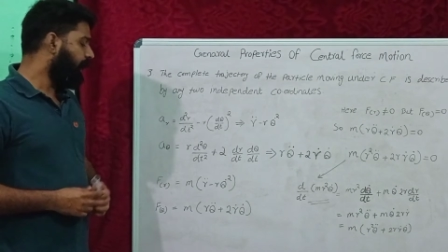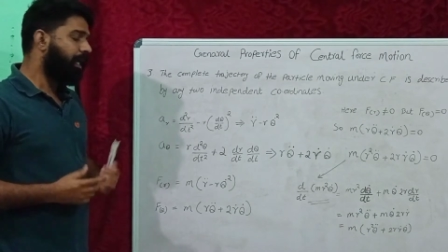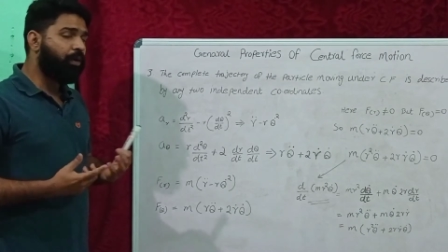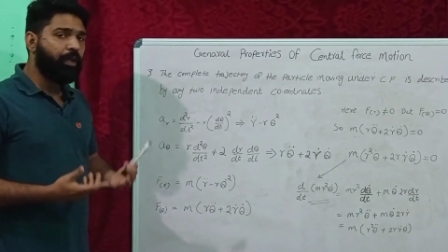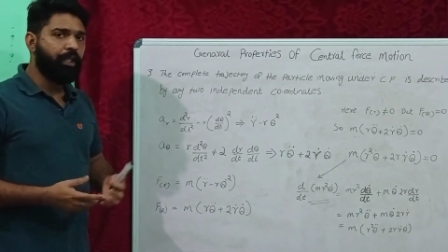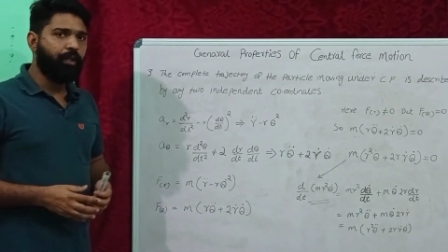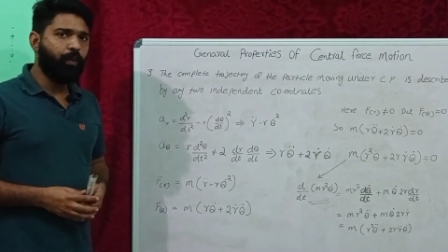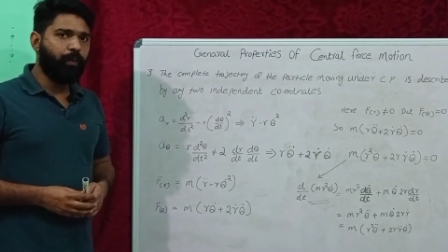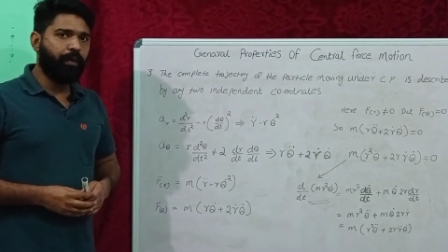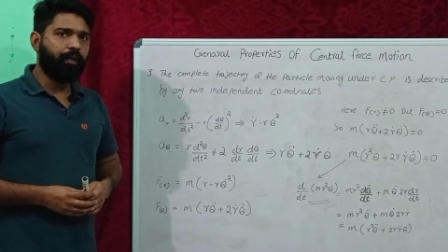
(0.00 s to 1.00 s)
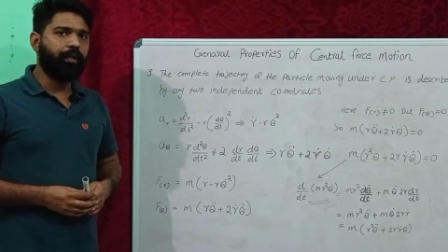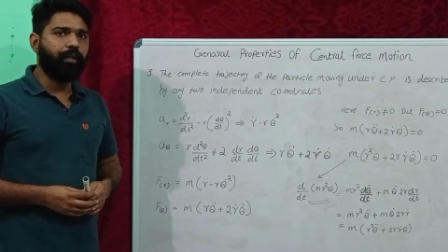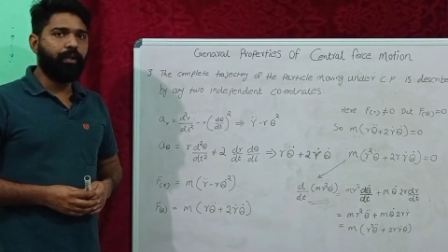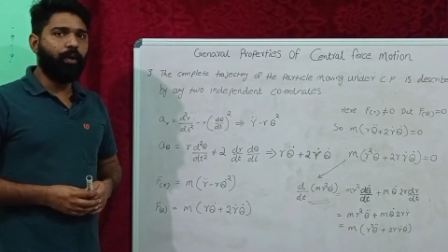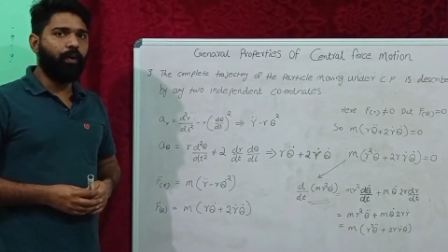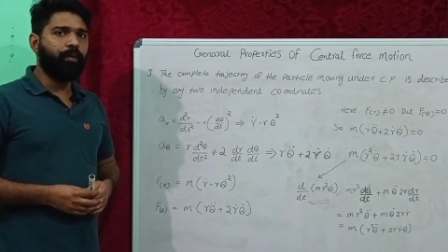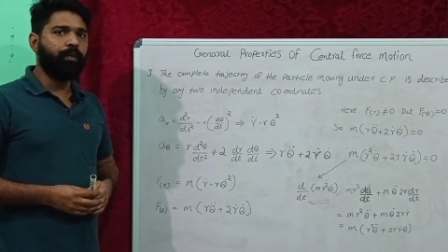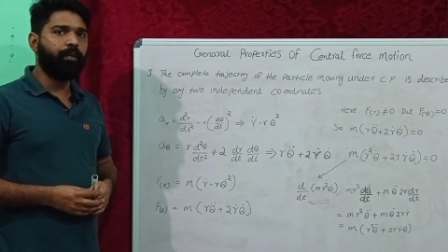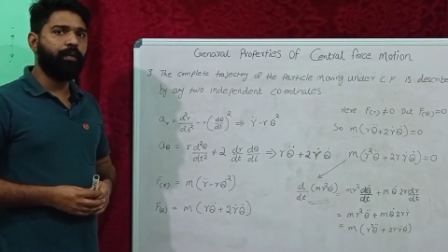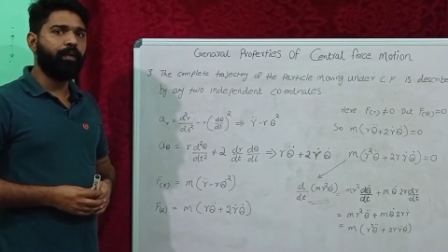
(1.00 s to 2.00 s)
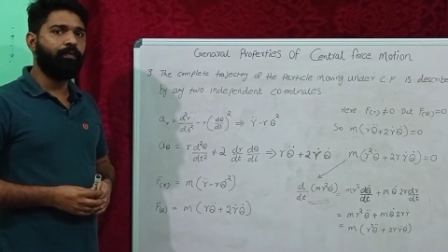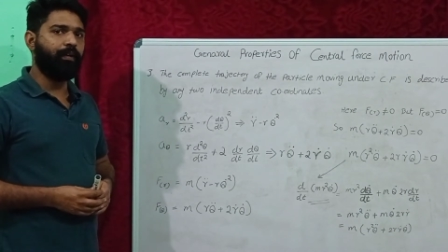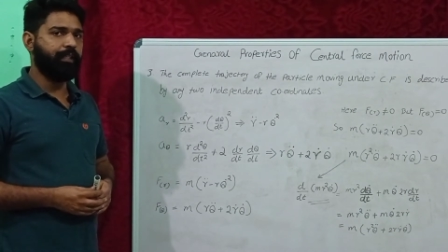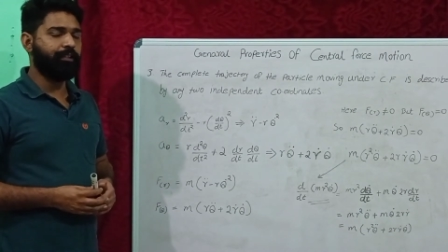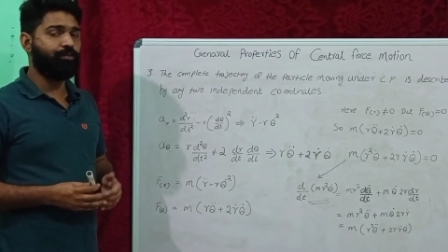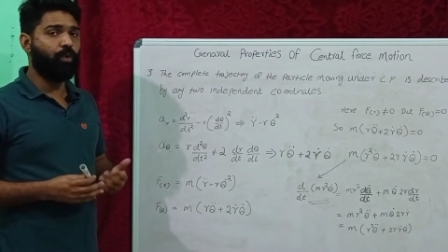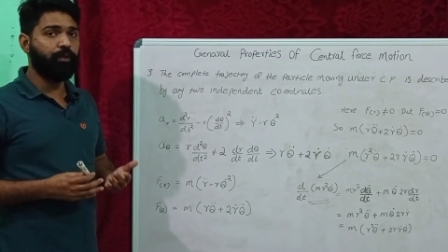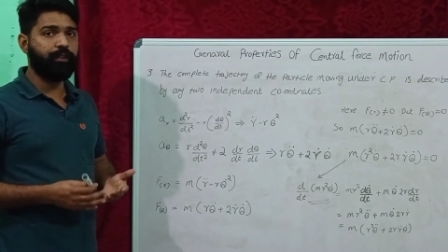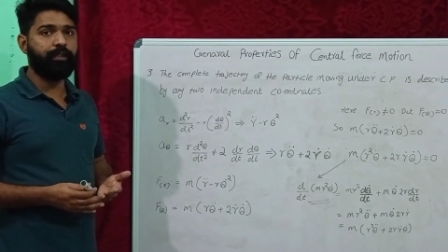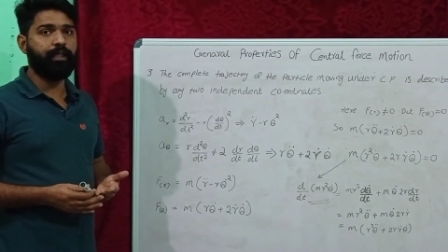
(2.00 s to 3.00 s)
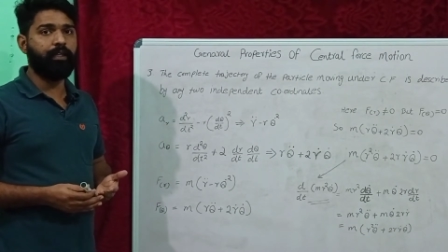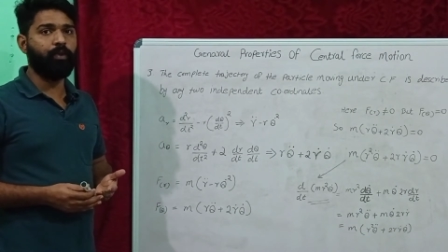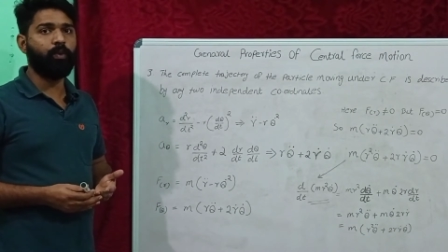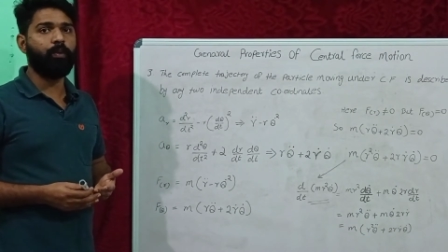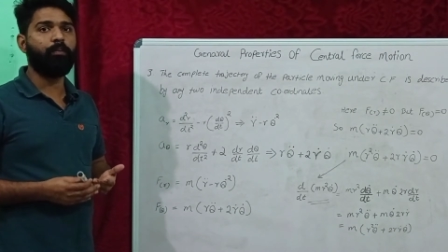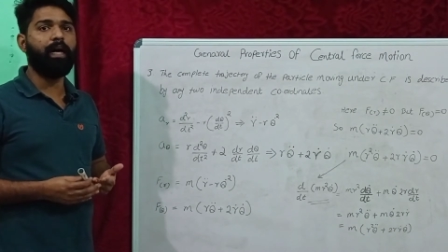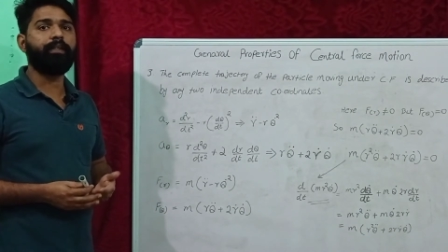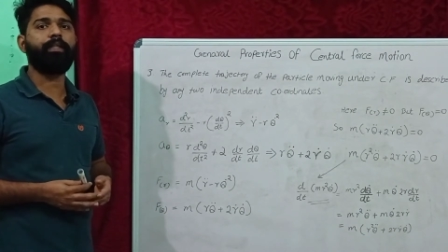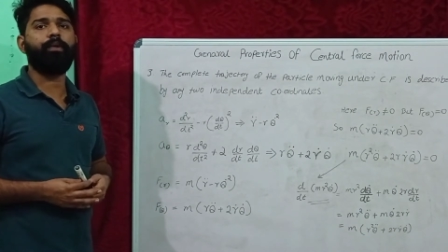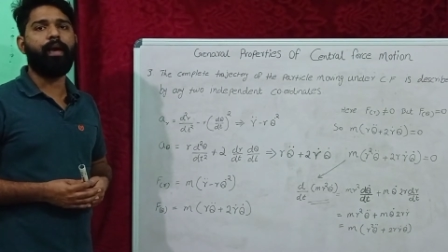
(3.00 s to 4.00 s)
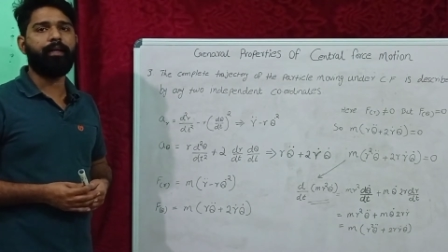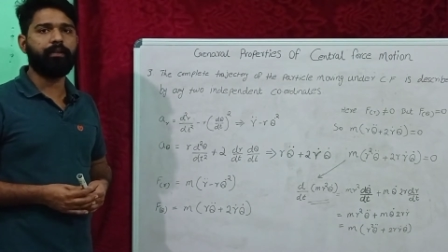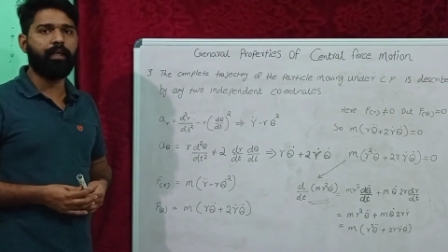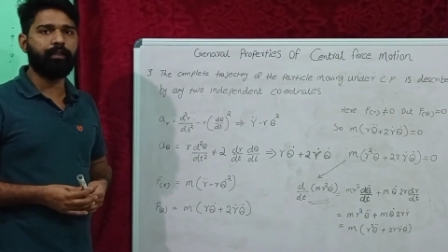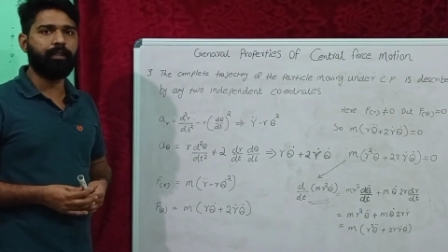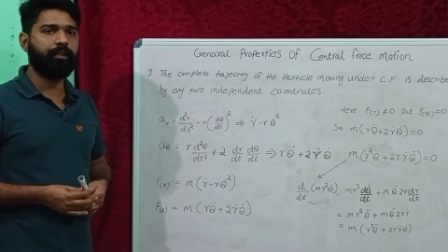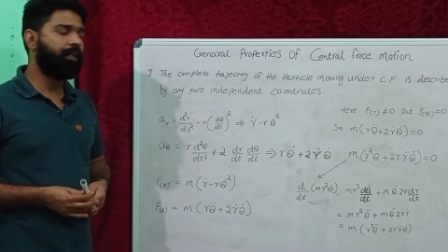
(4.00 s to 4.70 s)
according to Newton's law, what is force is equal to mass into acceleration.